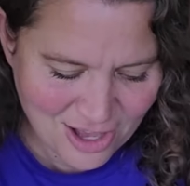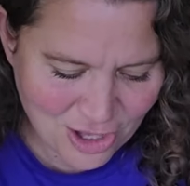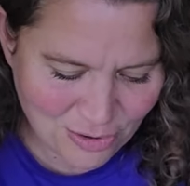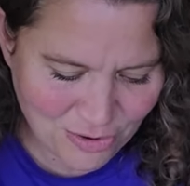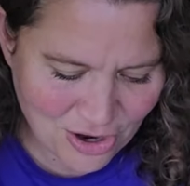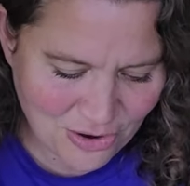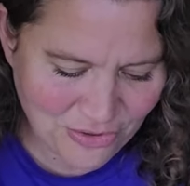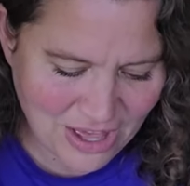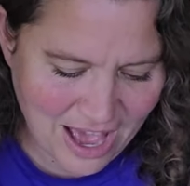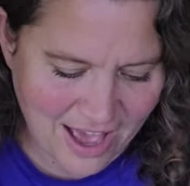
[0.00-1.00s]
You know
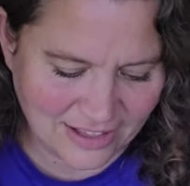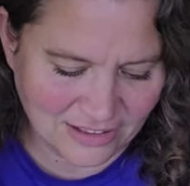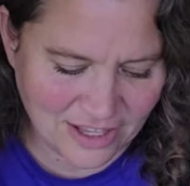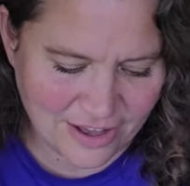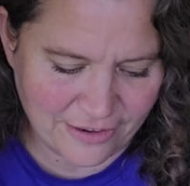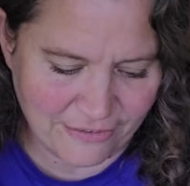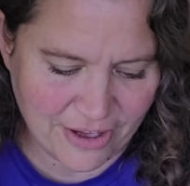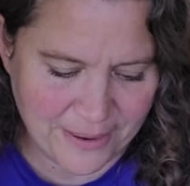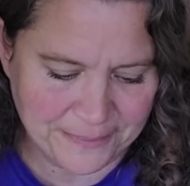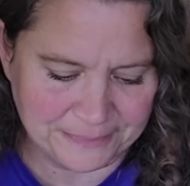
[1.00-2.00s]
that I love
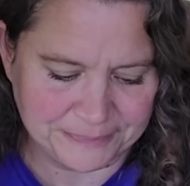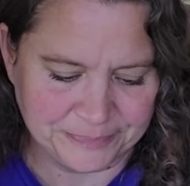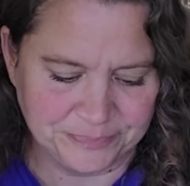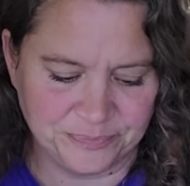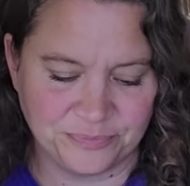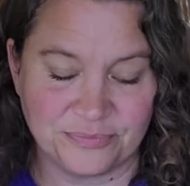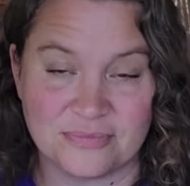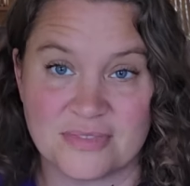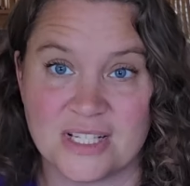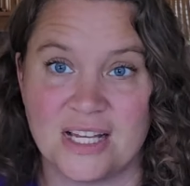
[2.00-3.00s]

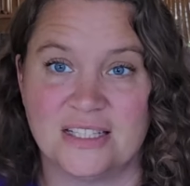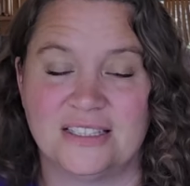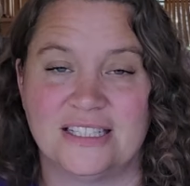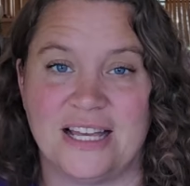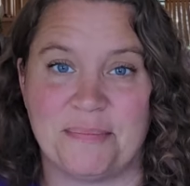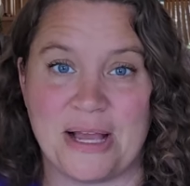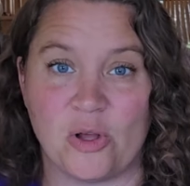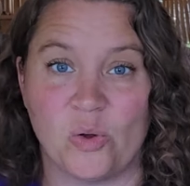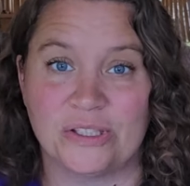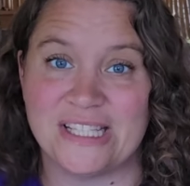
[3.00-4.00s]
like my
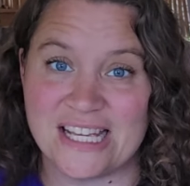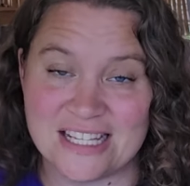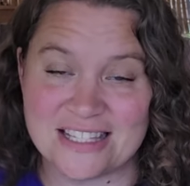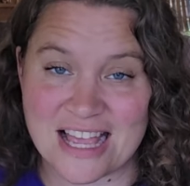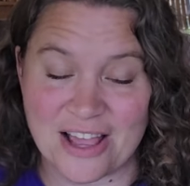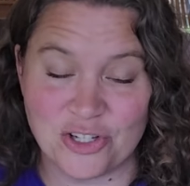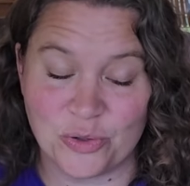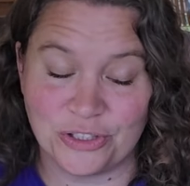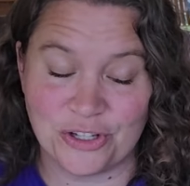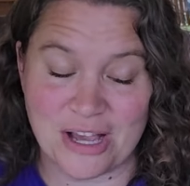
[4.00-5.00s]
coldies. I
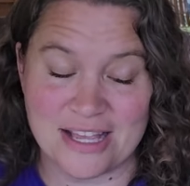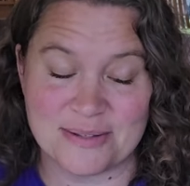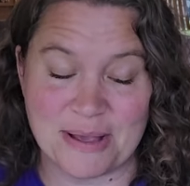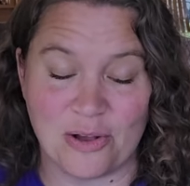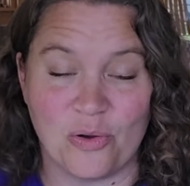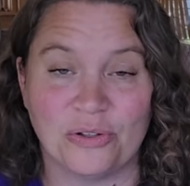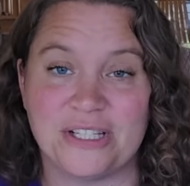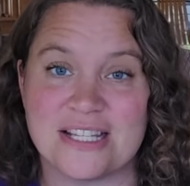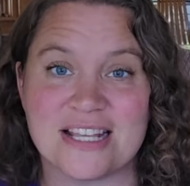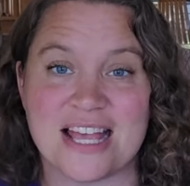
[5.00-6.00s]
told you guys about
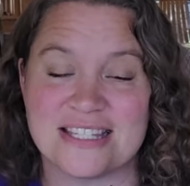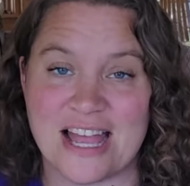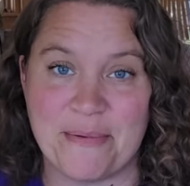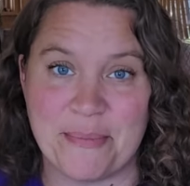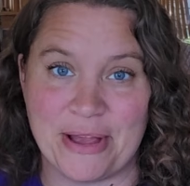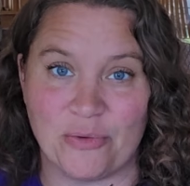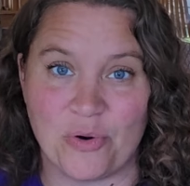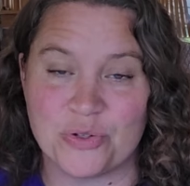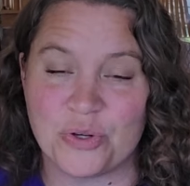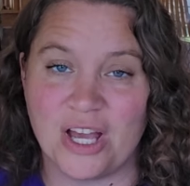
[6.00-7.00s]
coldies last time in my
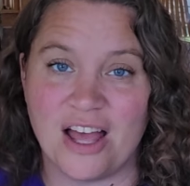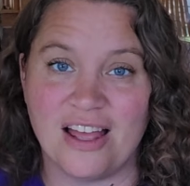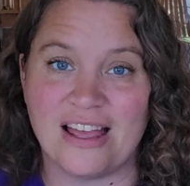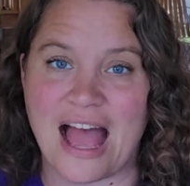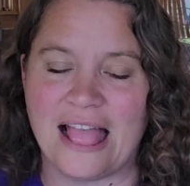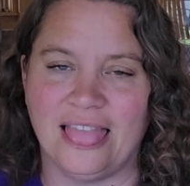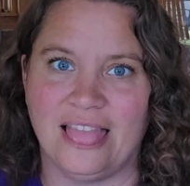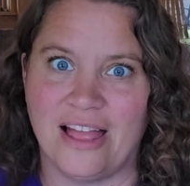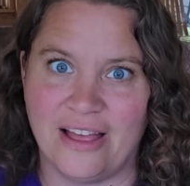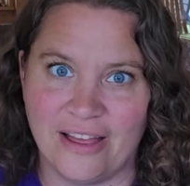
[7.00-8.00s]
grocery haul. I
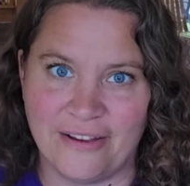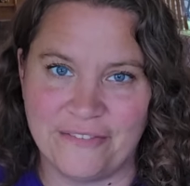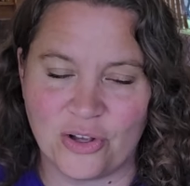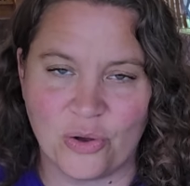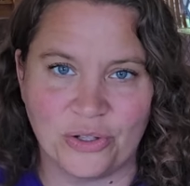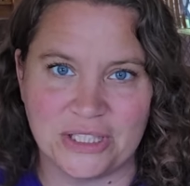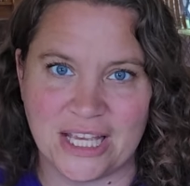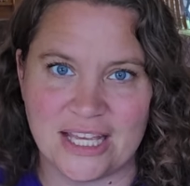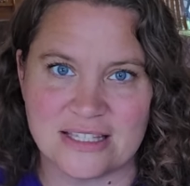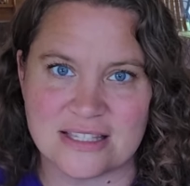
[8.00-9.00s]
love
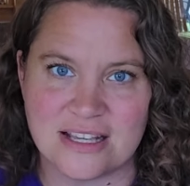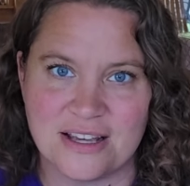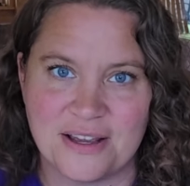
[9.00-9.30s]
coldies.